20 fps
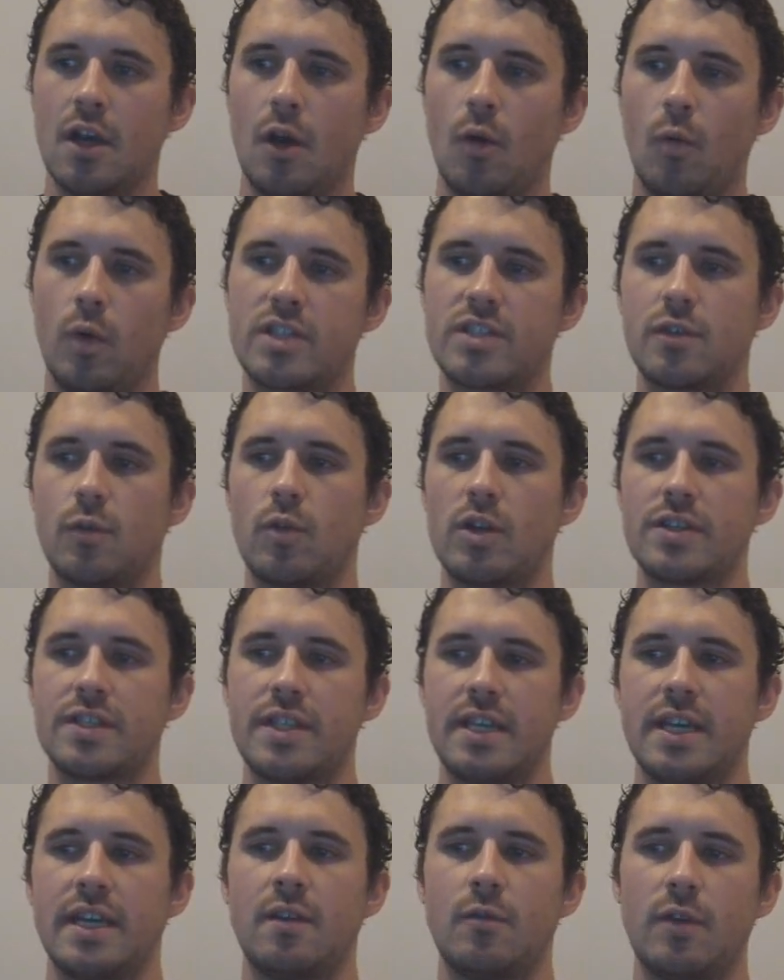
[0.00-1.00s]
What's the worst
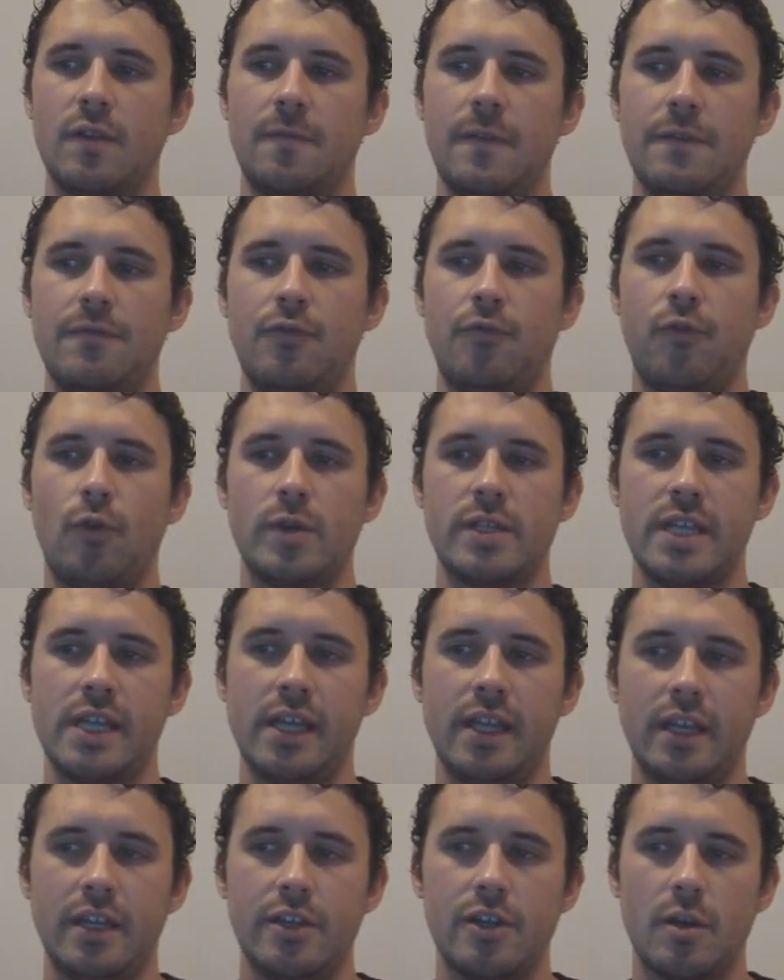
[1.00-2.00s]
thing with FIFA
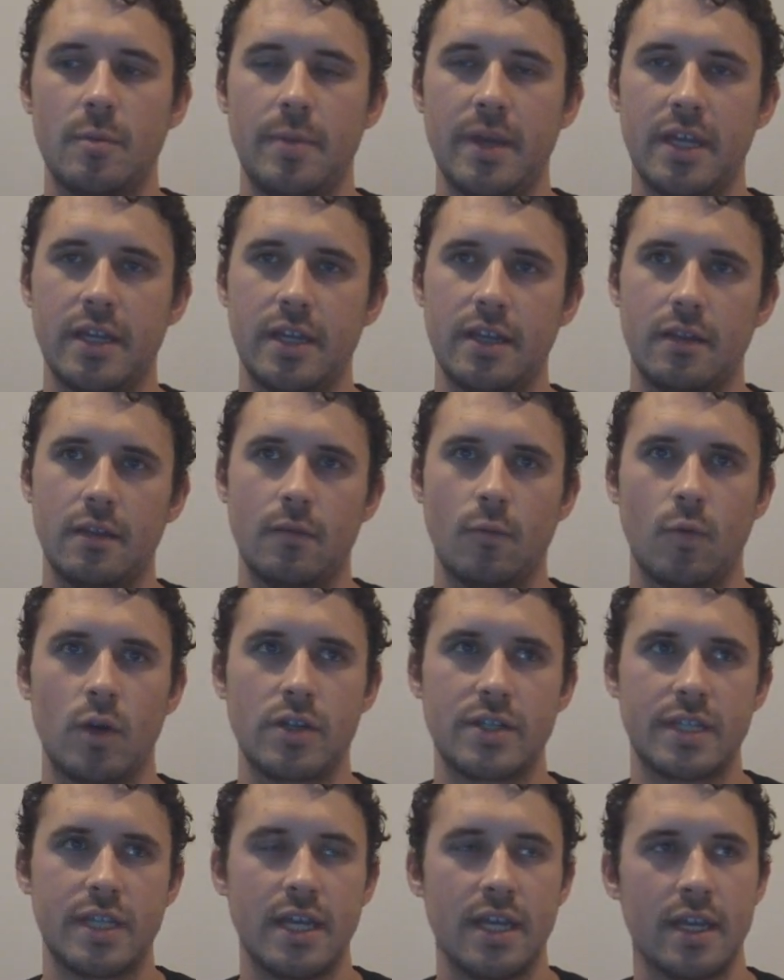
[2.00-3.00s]
14 in your opinion?
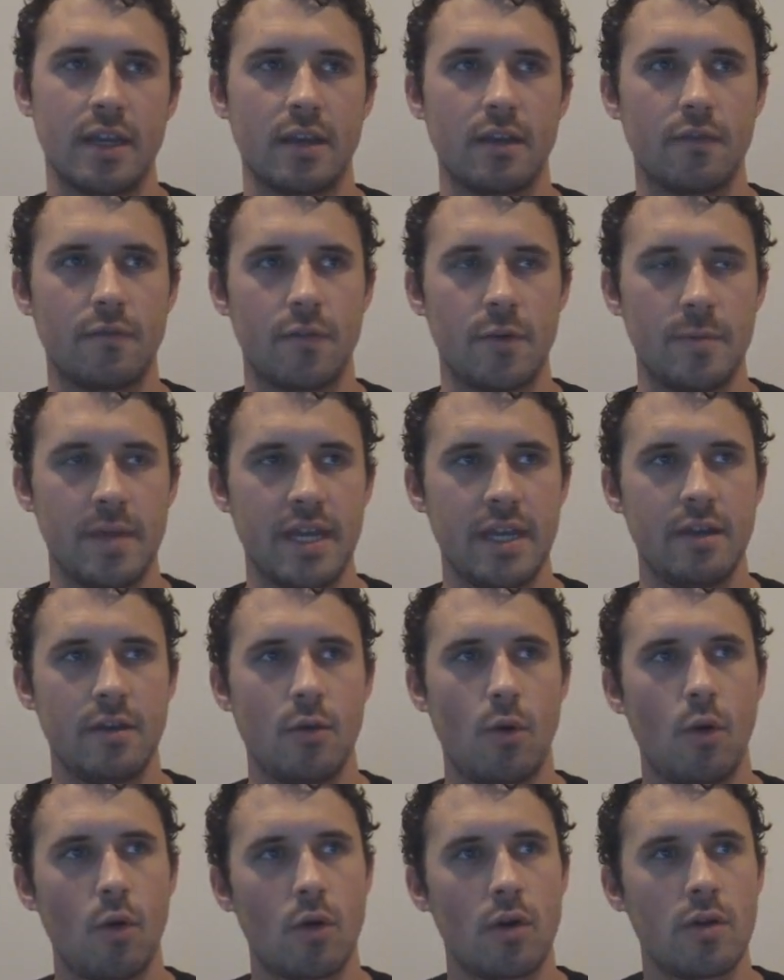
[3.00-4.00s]
Worst thing for me,
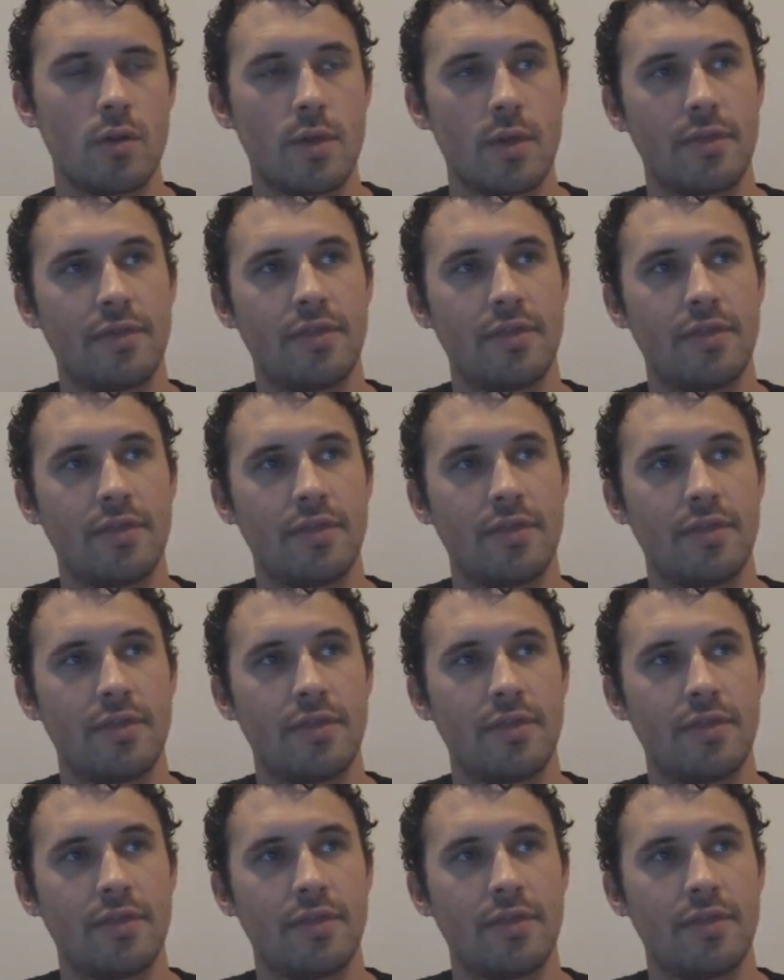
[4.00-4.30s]
or the